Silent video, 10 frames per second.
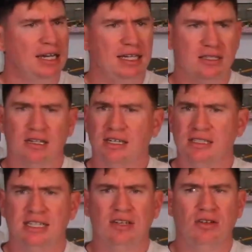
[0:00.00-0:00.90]
He's going to
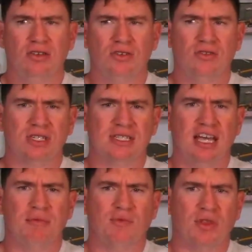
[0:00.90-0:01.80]
continue to do the
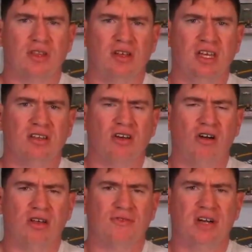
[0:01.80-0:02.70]
same in the
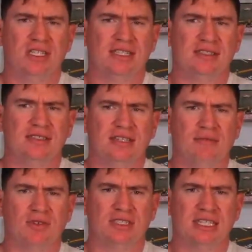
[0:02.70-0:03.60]
Calling Racing
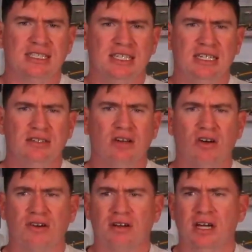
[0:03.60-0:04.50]
number 16
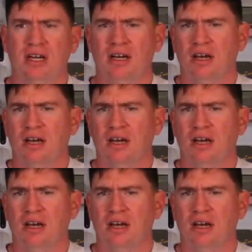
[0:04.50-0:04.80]
car.